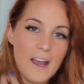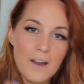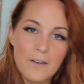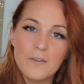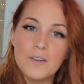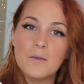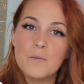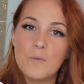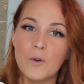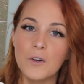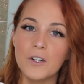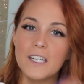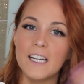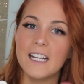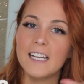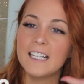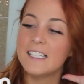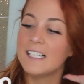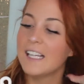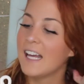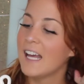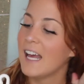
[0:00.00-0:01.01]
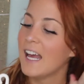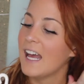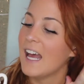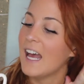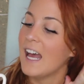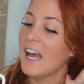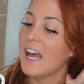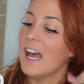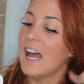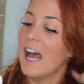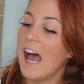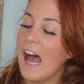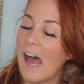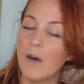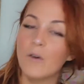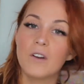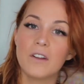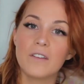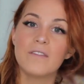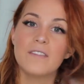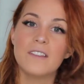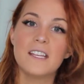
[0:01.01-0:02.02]
every morning
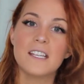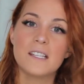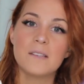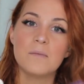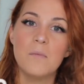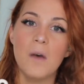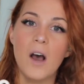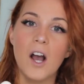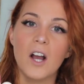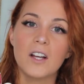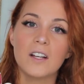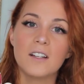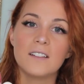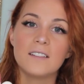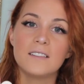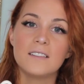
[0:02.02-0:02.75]
out of this mug.